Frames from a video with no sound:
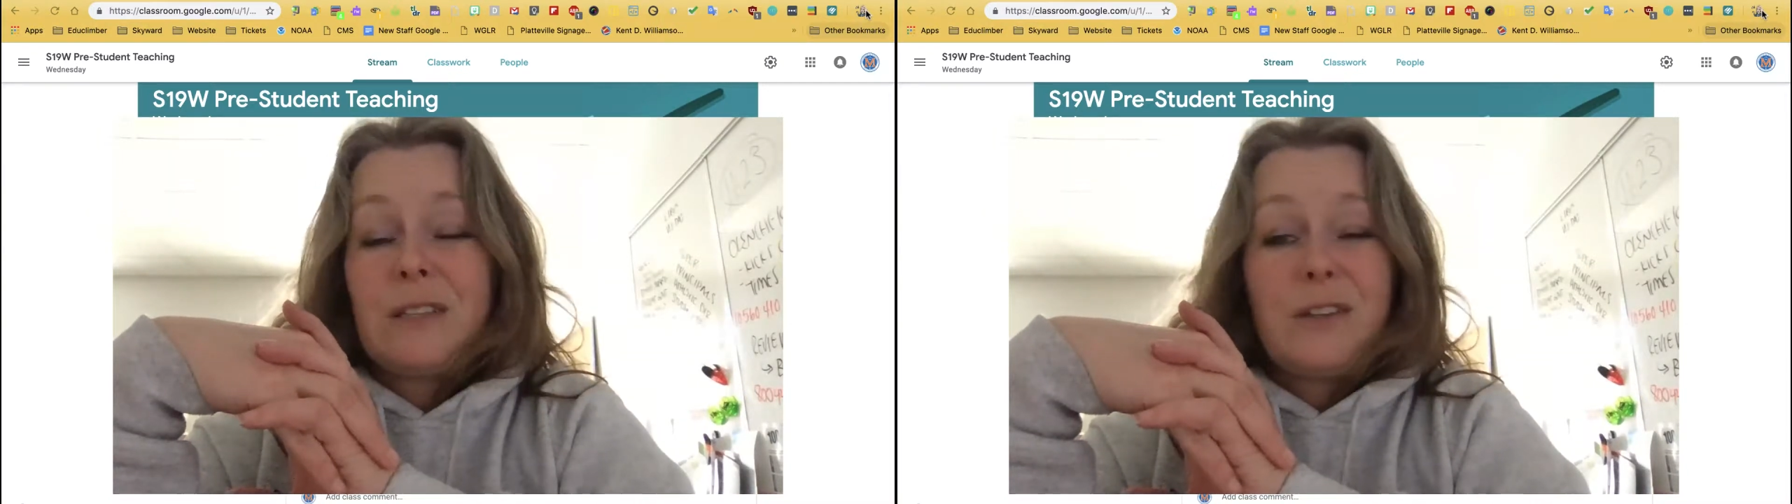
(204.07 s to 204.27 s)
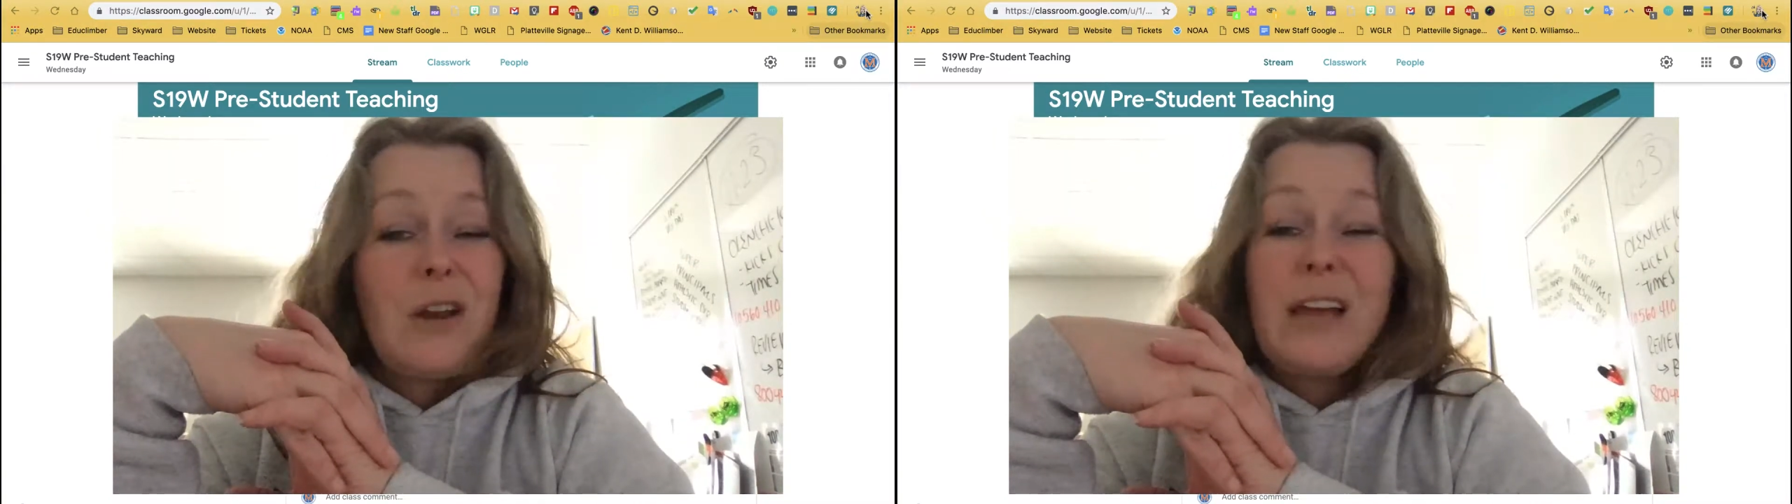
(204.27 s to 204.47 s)

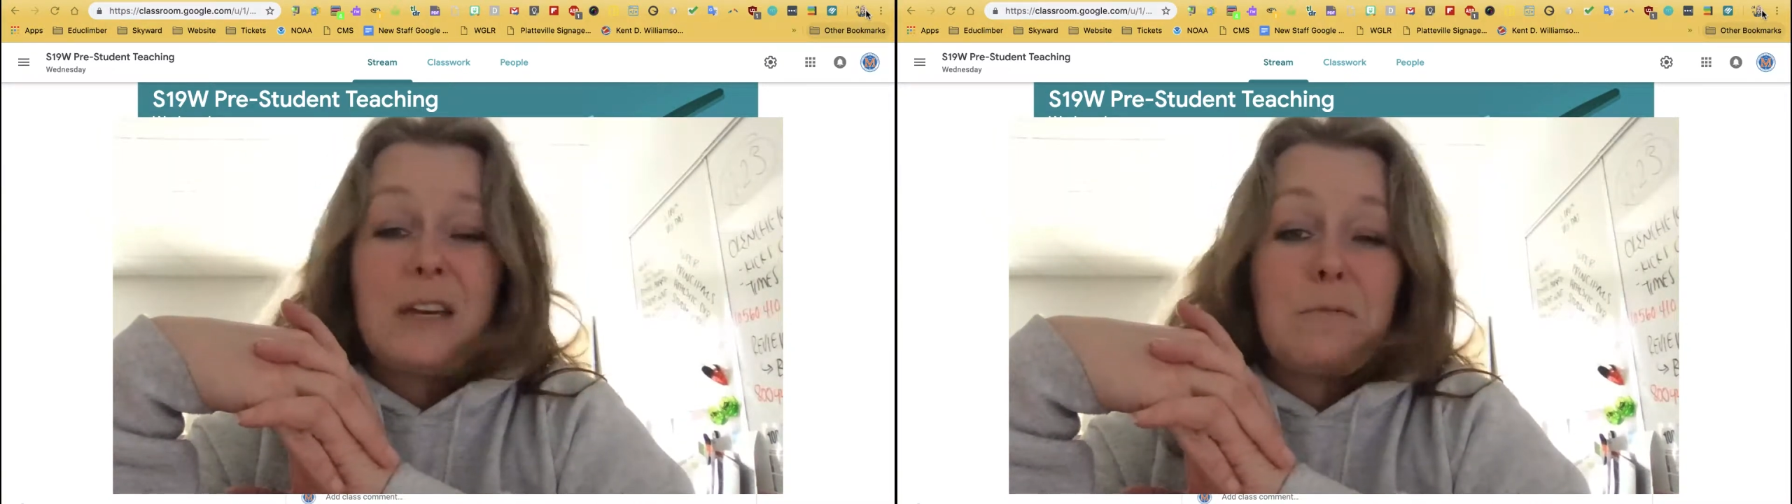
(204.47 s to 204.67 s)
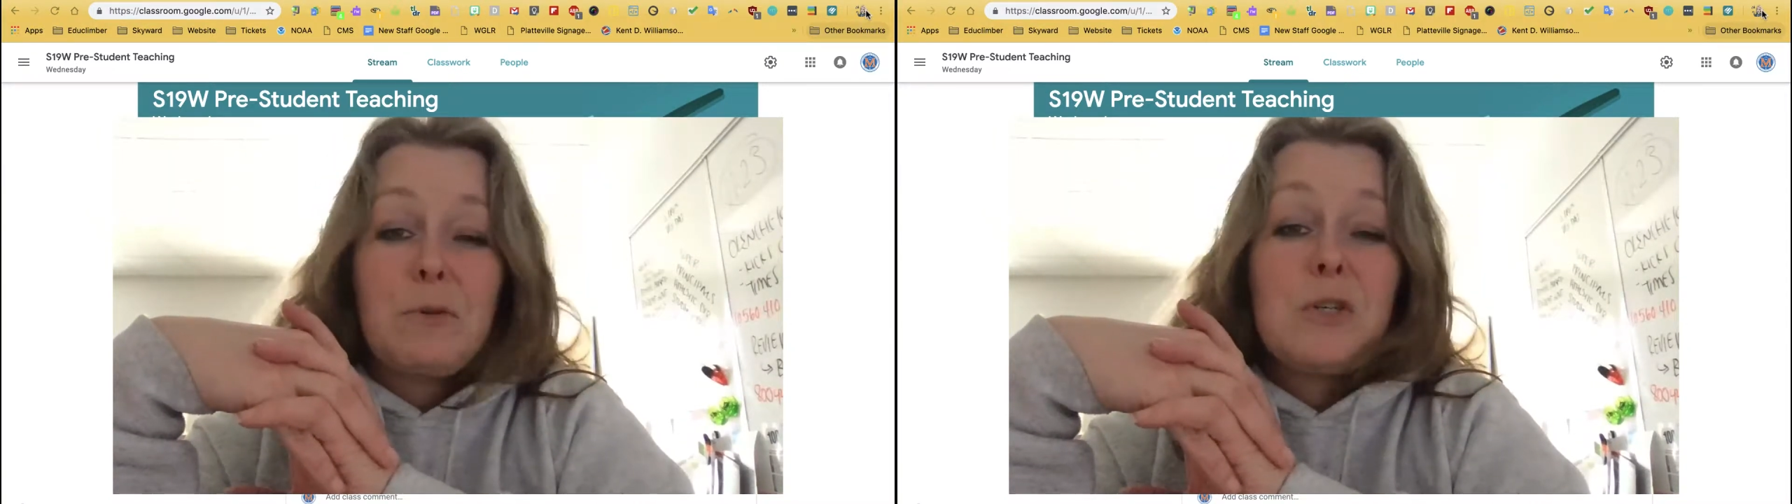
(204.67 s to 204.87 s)
They're not
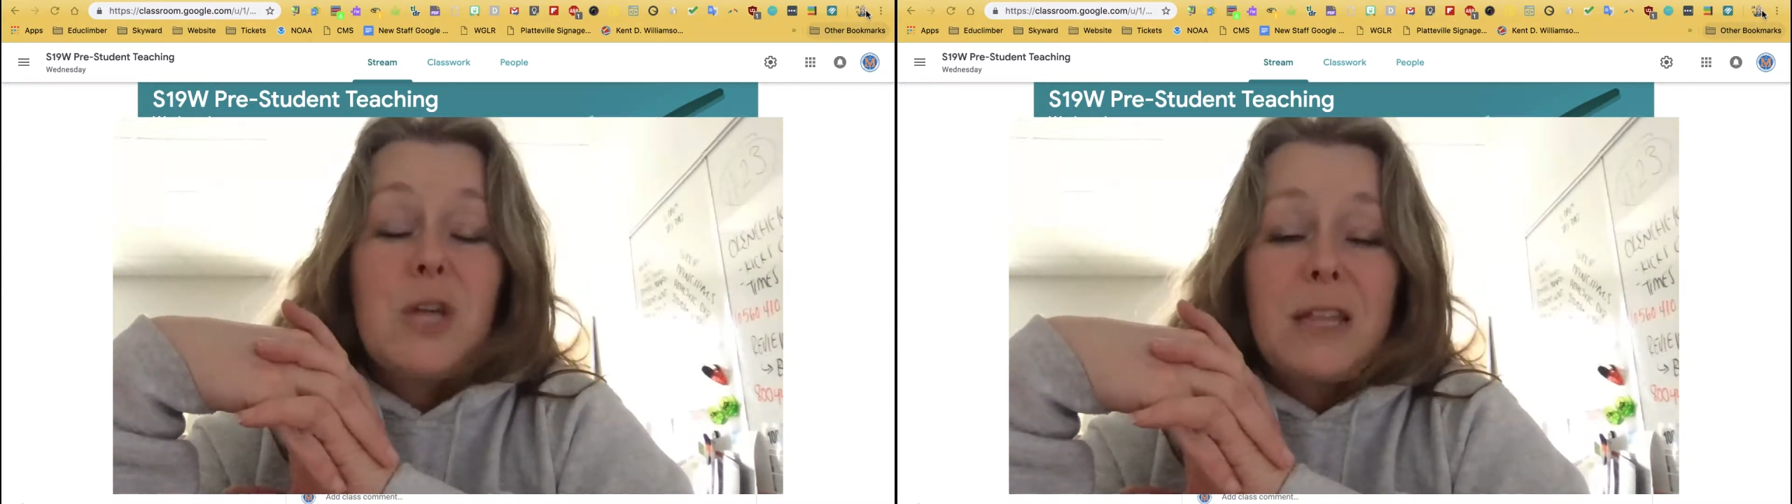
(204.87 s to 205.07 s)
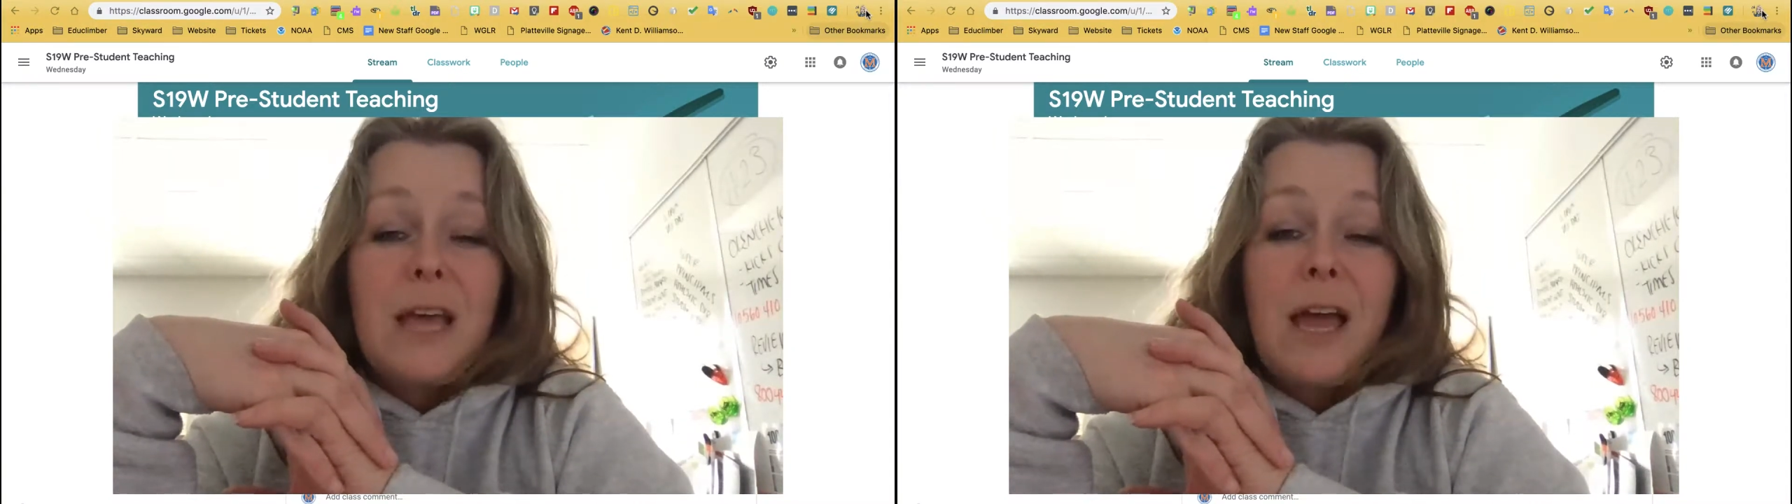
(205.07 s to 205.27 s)
going to
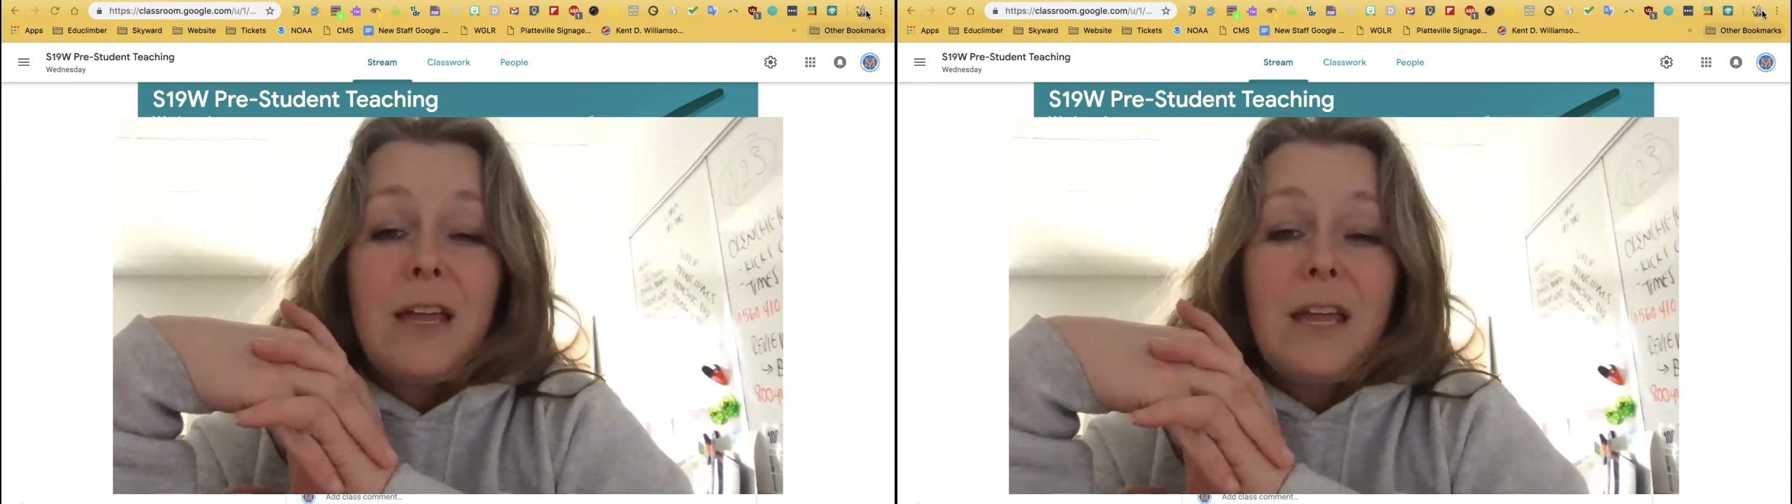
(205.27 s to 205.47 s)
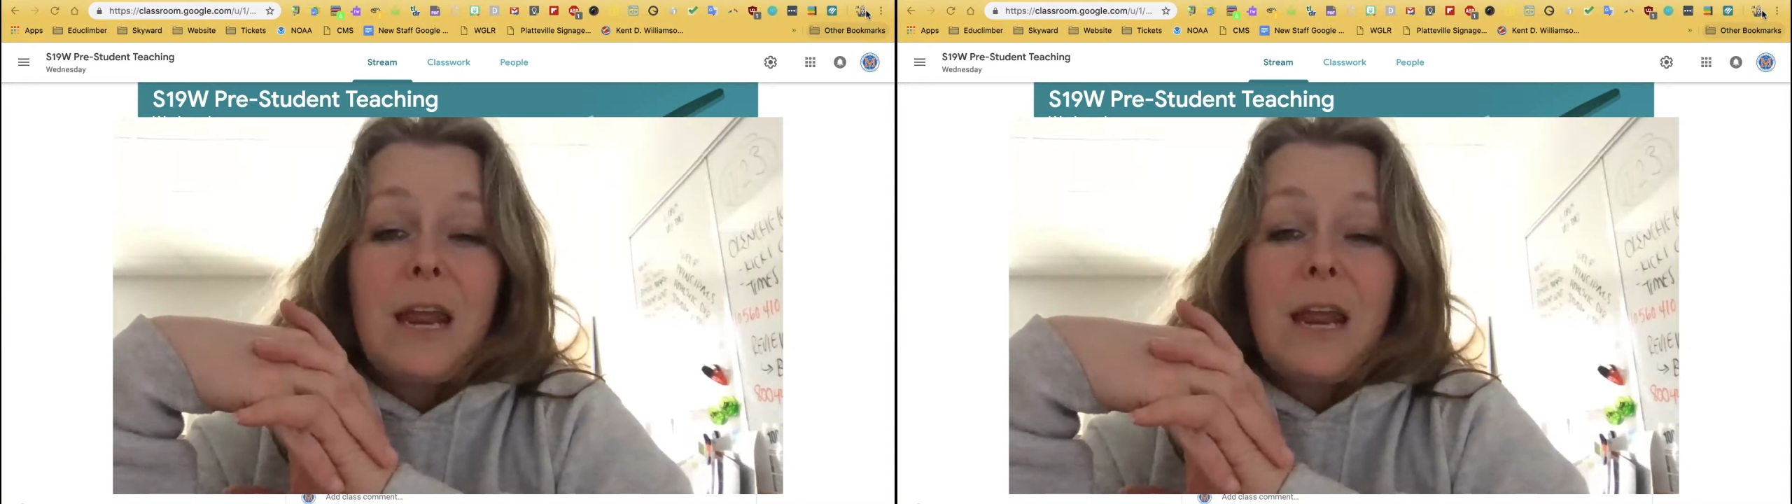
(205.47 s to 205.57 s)
appreciate that.